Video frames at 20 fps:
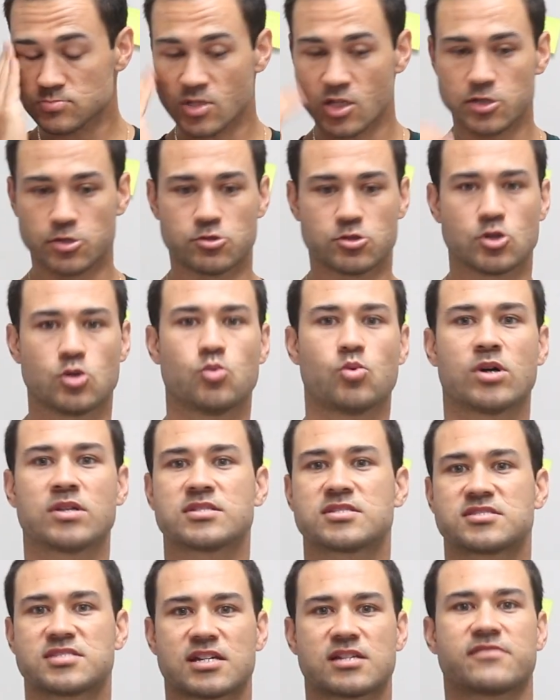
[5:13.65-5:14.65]
you do one
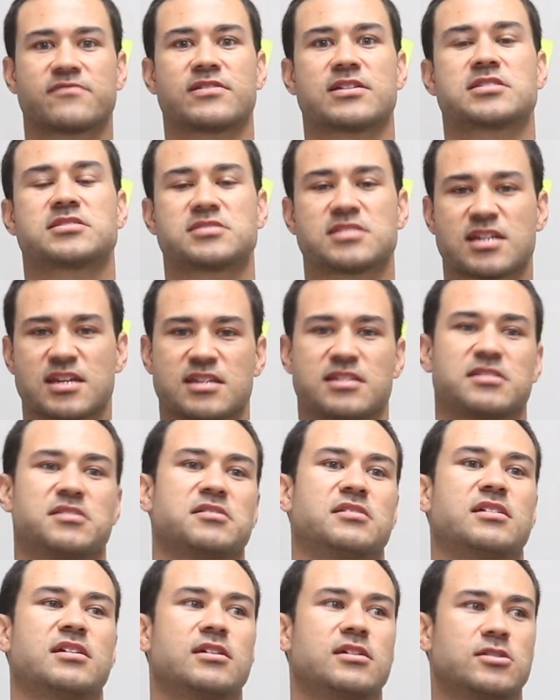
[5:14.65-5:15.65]
set of, let's say,
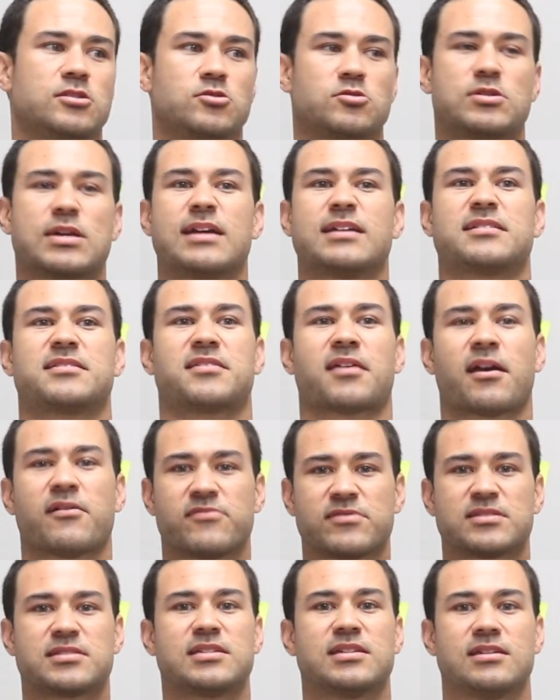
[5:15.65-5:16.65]
you get
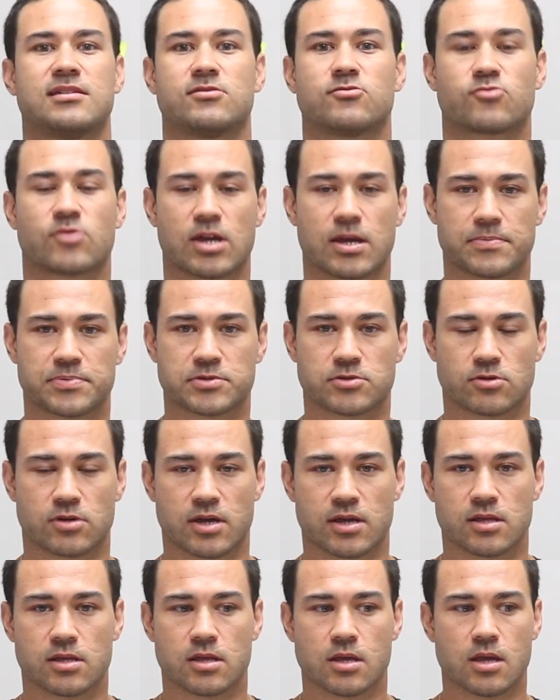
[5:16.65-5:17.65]
17 reps,
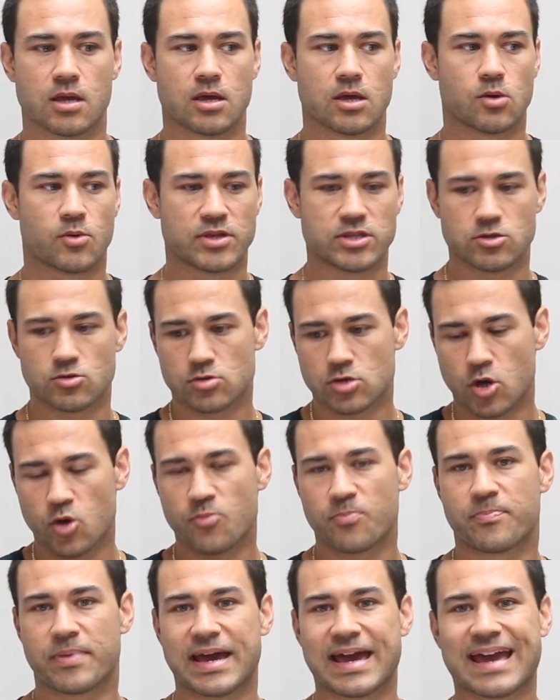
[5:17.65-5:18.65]
right? When you go
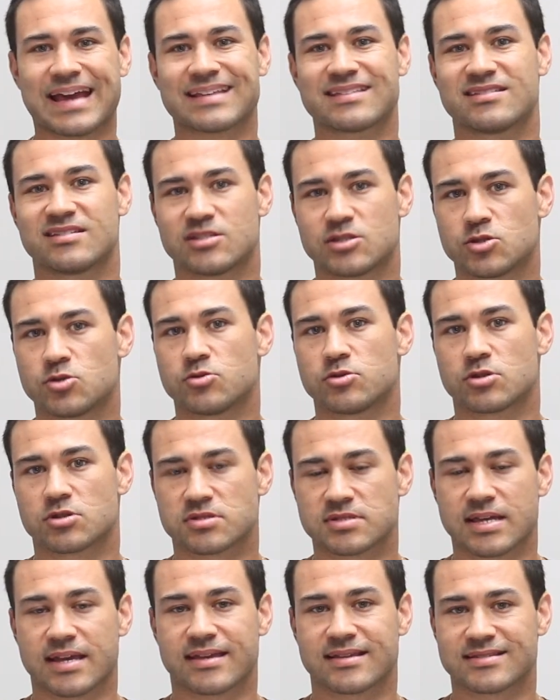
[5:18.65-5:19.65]
back to do your
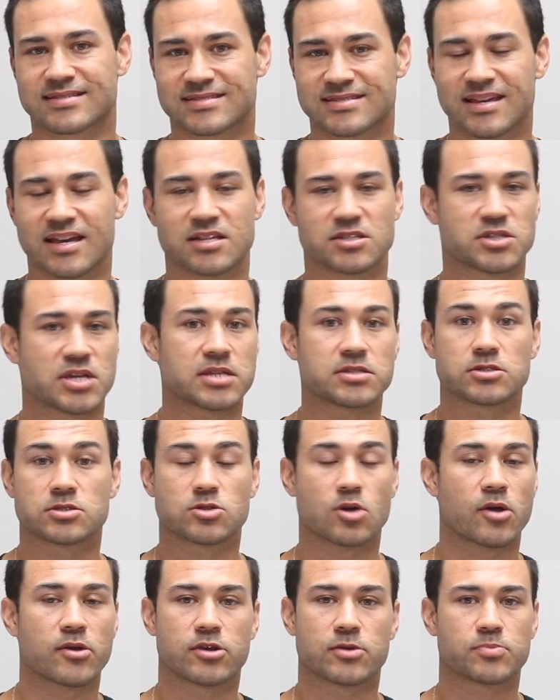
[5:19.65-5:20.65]
second set, chances
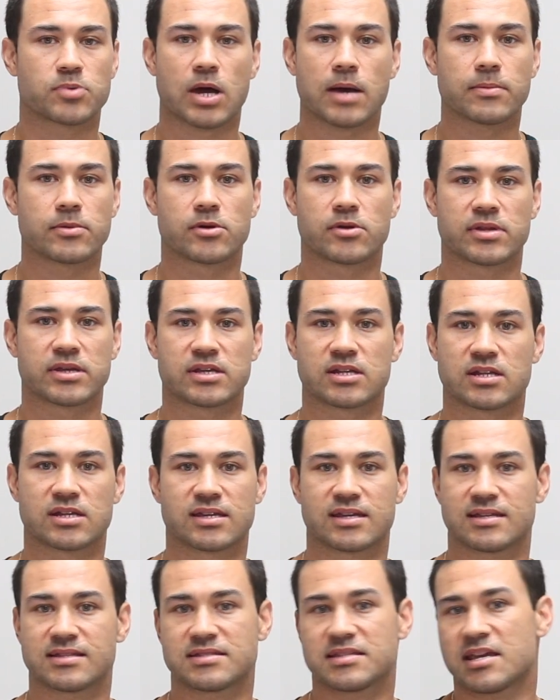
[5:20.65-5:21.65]
are you're probably only going to
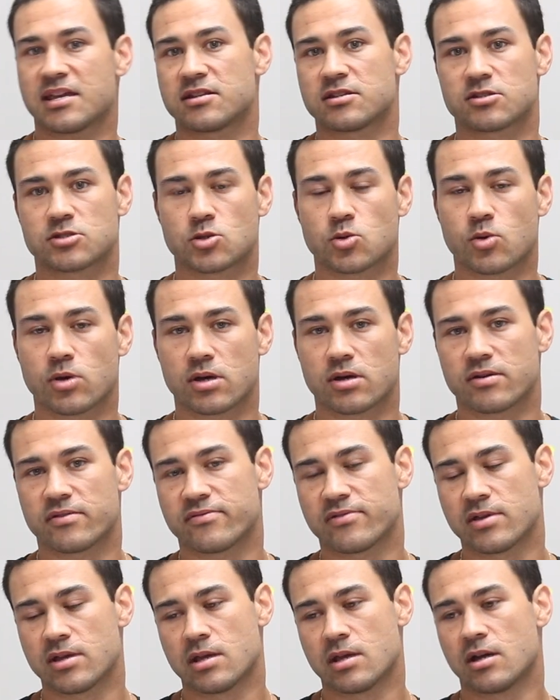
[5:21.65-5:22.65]
get 10 to 12.
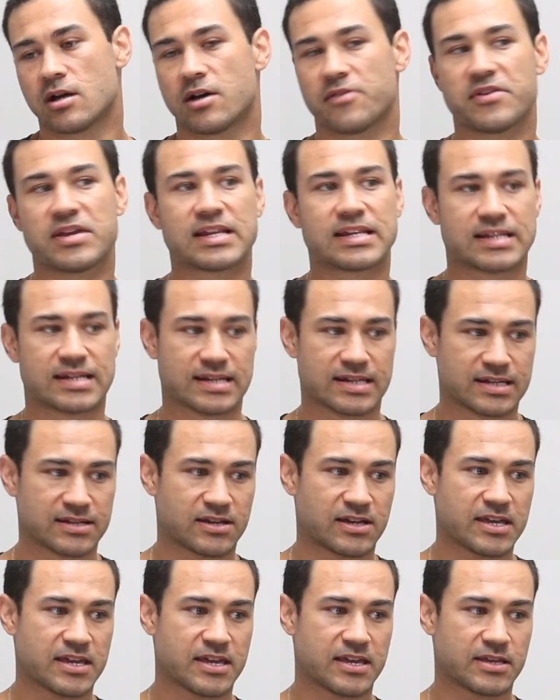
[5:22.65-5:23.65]
And then
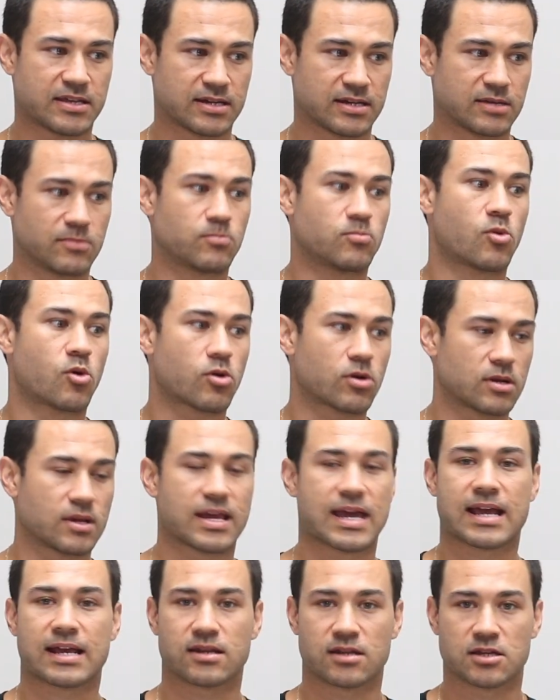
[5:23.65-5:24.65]
a more
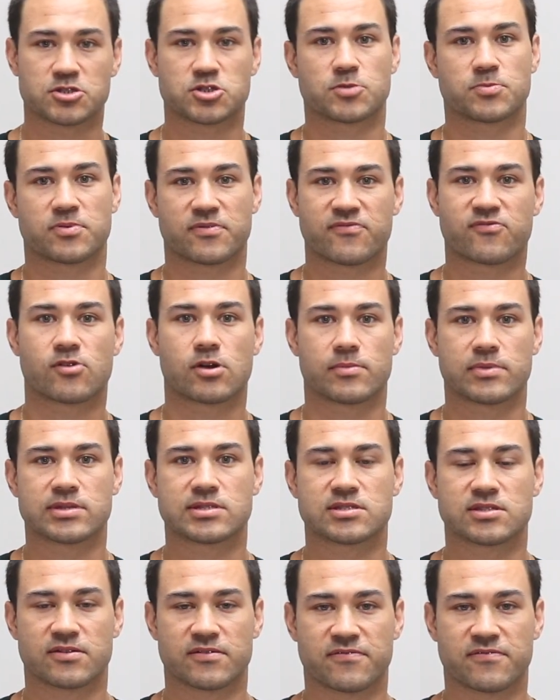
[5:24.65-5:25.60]
lackluster performance